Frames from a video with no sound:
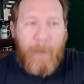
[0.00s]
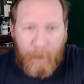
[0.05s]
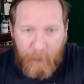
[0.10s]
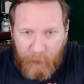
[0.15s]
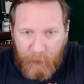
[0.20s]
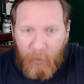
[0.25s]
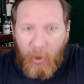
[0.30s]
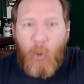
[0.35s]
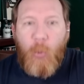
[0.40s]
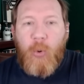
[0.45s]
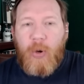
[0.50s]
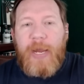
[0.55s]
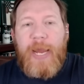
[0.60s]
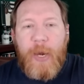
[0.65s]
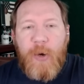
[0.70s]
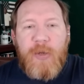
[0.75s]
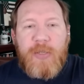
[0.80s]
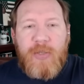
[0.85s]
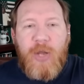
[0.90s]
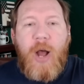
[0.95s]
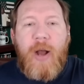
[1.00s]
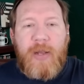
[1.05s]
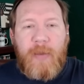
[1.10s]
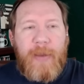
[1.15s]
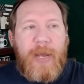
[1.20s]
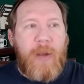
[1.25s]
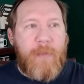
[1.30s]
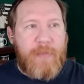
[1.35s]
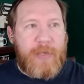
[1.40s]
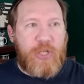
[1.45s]
But we're here to talk
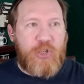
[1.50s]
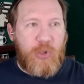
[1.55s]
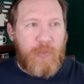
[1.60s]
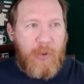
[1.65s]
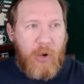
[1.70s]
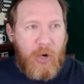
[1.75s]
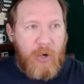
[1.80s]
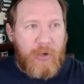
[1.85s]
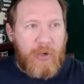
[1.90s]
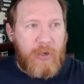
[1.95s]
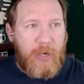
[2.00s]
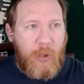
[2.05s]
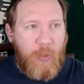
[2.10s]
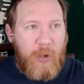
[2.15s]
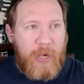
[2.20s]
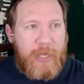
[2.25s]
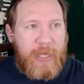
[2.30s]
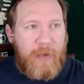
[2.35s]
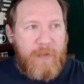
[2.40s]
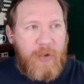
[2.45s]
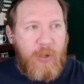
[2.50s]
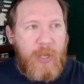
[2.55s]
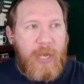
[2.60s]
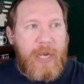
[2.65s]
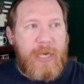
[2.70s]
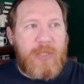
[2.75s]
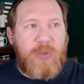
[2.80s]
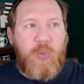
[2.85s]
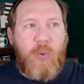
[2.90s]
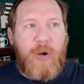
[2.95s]
about Mitchell Parker. I want to give you
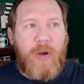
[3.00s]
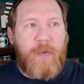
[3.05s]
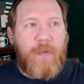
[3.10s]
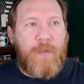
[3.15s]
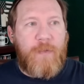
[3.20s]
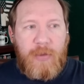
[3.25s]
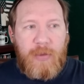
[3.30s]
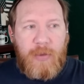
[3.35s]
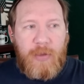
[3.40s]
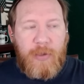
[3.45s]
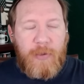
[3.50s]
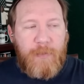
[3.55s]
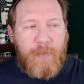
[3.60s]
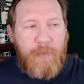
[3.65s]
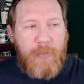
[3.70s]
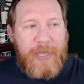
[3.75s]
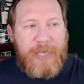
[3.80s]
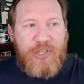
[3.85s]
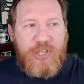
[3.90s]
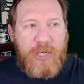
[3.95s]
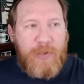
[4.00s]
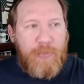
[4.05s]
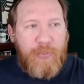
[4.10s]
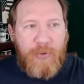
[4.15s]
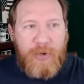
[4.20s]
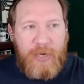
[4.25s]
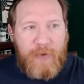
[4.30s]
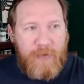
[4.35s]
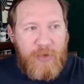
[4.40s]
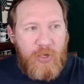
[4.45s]
guys one of the pitching
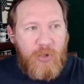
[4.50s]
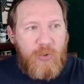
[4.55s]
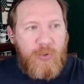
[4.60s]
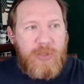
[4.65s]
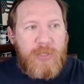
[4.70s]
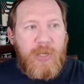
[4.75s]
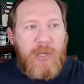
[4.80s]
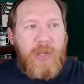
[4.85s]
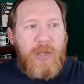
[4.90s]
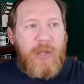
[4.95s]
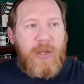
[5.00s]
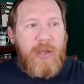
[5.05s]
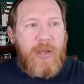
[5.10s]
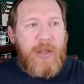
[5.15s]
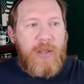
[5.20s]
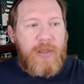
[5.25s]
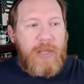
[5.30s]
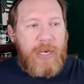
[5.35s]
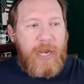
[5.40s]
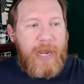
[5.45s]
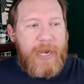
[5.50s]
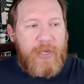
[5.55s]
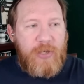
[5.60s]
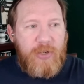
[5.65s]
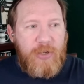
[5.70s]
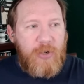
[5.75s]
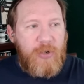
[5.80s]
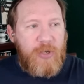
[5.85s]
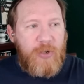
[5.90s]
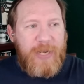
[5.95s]
previews that I do.
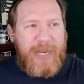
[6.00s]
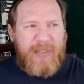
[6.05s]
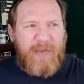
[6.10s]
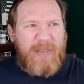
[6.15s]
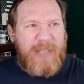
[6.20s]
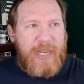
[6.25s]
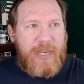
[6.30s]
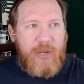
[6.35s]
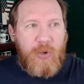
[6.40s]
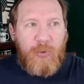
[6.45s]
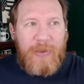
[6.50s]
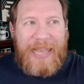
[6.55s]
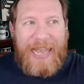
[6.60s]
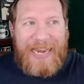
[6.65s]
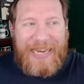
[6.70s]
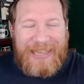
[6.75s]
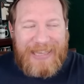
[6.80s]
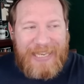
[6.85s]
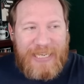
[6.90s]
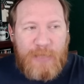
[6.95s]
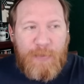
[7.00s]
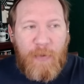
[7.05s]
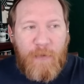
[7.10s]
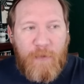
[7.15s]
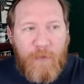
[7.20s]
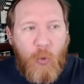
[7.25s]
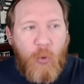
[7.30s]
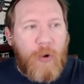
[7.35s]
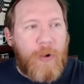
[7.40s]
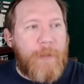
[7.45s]
You guys have said you like these
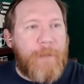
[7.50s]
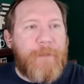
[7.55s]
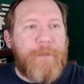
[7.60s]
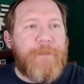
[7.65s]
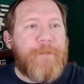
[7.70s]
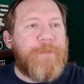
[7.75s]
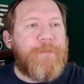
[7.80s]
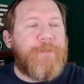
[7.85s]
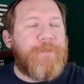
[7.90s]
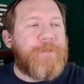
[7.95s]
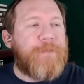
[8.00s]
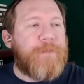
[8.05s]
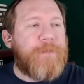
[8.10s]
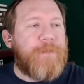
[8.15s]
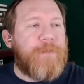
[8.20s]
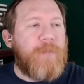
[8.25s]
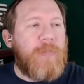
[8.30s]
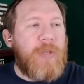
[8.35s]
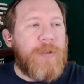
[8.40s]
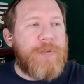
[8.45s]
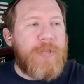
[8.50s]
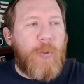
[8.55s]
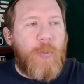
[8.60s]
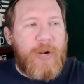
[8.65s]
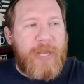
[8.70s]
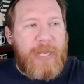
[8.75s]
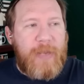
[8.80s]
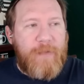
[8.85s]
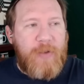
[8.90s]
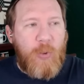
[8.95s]
before, so I want
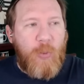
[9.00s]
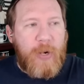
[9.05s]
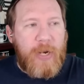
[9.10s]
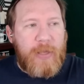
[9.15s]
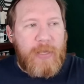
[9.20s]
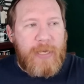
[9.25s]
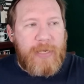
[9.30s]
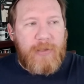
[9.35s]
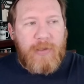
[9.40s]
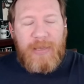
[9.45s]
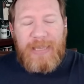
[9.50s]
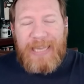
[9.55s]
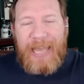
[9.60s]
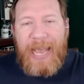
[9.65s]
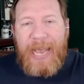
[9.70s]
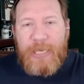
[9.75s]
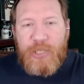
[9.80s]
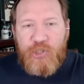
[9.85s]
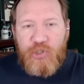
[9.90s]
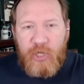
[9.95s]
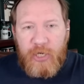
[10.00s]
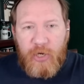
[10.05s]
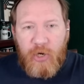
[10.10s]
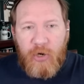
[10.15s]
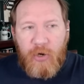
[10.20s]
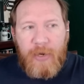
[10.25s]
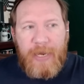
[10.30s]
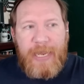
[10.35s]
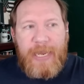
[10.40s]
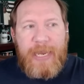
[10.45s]
to give you one of these. Last
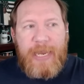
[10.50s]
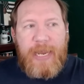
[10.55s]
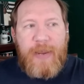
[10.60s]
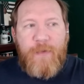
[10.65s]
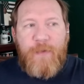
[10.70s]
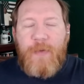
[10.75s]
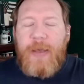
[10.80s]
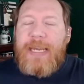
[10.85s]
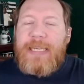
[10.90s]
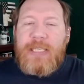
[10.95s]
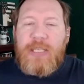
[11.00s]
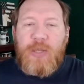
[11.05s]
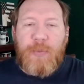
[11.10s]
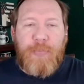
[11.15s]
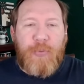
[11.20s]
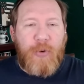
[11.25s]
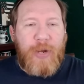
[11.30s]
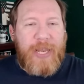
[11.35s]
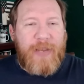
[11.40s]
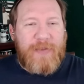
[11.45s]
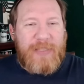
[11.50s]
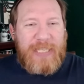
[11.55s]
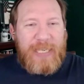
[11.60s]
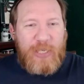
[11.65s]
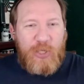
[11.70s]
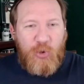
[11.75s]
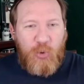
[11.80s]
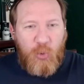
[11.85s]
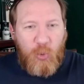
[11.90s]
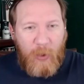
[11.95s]
year, he faced the Braves
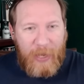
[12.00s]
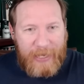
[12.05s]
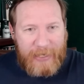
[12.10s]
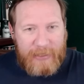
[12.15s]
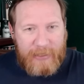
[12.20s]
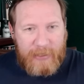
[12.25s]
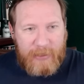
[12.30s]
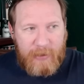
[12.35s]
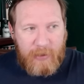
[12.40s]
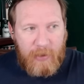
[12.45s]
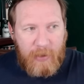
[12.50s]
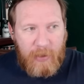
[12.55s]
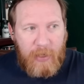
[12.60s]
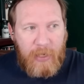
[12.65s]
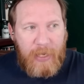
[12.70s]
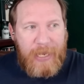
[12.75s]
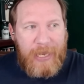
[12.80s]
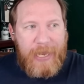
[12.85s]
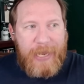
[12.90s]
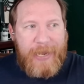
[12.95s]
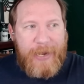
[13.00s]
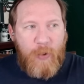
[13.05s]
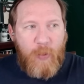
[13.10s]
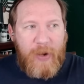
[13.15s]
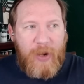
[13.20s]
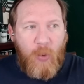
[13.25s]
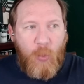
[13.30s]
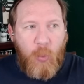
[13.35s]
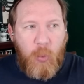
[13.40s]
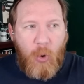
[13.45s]
twice. He
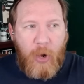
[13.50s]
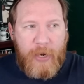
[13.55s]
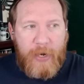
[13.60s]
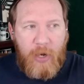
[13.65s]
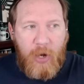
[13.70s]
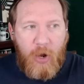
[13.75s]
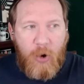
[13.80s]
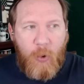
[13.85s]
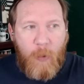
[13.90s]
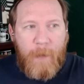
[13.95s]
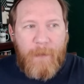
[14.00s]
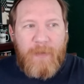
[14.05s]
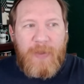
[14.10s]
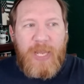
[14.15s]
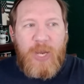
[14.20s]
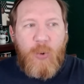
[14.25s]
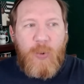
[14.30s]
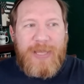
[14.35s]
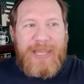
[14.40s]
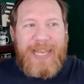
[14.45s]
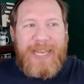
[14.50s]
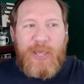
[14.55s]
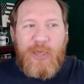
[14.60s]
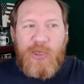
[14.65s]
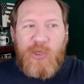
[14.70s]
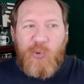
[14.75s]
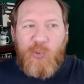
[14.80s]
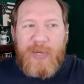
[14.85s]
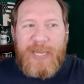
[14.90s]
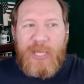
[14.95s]
went 1-0 with a
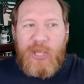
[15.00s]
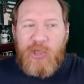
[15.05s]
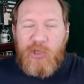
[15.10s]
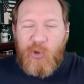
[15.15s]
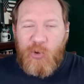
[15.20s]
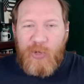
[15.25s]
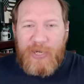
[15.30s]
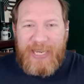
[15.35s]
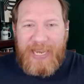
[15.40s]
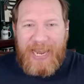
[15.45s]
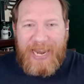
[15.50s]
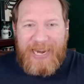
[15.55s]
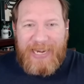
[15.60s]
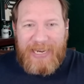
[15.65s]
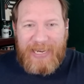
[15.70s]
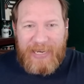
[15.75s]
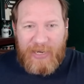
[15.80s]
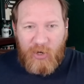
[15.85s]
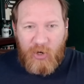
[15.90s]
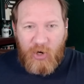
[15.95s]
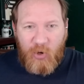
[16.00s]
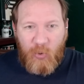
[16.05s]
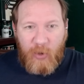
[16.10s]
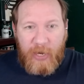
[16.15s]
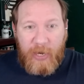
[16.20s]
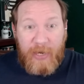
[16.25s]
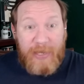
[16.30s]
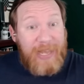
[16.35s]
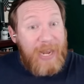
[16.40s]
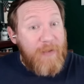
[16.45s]
3.38
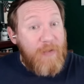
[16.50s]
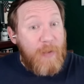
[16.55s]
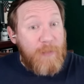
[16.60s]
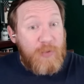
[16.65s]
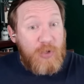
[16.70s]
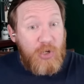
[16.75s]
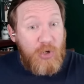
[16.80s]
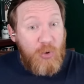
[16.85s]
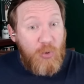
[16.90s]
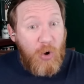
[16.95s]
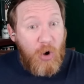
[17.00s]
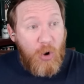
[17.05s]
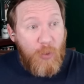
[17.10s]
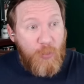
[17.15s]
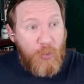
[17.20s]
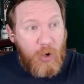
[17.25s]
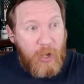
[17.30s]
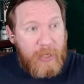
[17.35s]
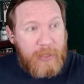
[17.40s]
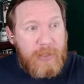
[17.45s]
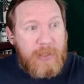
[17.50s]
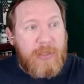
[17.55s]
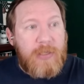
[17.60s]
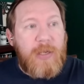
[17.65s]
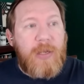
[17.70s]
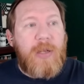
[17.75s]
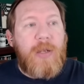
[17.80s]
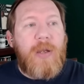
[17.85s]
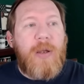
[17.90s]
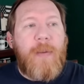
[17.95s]
ERA, gave up 2 home runs,
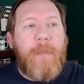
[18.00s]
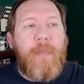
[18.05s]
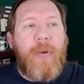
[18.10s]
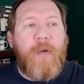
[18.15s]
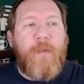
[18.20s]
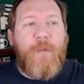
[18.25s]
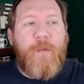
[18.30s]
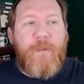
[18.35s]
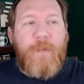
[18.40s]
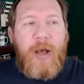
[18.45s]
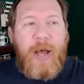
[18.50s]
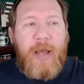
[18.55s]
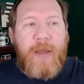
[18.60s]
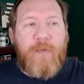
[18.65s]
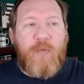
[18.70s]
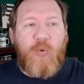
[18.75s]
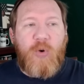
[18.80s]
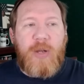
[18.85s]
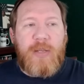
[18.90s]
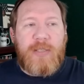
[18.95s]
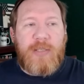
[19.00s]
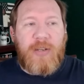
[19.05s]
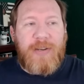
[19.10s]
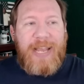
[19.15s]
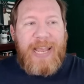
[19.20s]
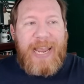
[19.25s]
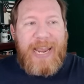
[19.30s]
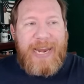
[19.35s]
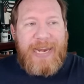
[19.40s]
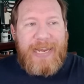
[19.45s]
but 5 runs on
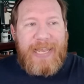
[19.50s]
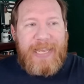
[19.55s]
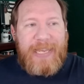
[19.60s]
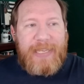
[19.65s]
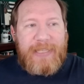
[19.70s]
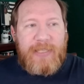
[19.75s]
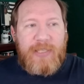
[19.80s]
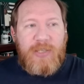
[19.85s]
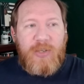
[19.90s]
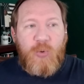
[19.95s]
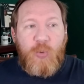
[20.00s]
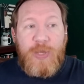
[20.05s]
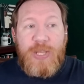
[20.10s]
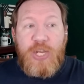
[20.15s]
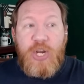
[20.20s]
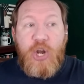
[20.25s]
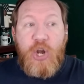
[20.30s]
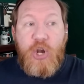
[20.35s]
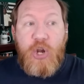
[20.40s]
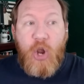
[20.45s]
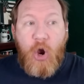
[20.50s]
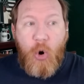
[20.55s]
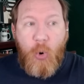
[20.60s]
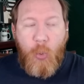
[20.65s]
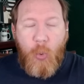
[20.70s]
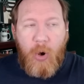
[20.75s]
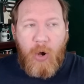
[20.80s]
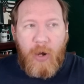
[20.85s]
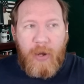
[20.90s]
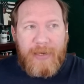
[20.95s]
8 hits with no
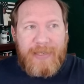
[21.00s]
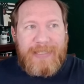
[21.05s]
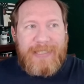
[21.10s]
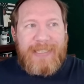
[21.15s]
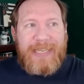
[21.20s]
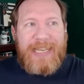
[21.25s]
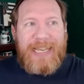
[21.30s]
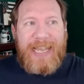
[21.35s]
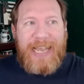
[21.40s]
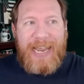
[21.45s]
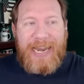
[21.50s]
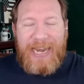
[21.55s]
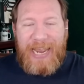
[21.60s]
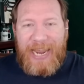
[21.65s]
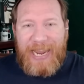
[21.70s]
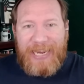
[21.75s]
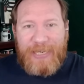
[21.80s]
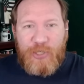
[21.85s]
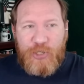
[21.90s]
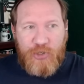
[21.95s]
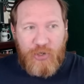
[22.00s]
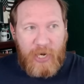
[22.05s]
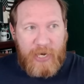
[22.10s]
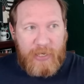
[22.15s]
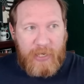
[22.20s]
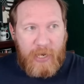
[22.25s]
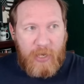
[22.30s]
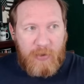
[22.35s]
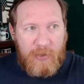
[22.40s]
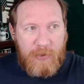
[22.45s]
walks and 8
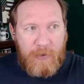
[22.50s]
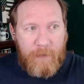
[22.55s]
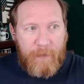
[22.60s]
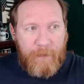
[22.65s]
strikeouts.